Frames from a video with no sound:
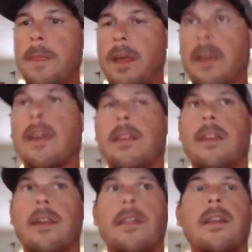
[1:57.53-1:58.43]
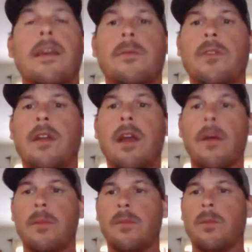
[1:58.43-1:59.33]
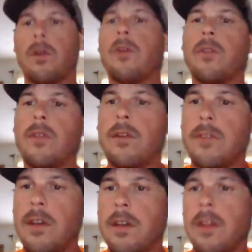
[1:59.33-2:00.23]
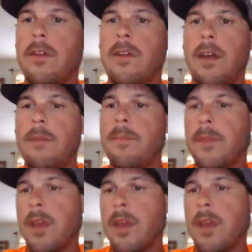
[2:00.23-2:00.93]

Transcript: I can't think of the names right now, but we'll go through those at another time.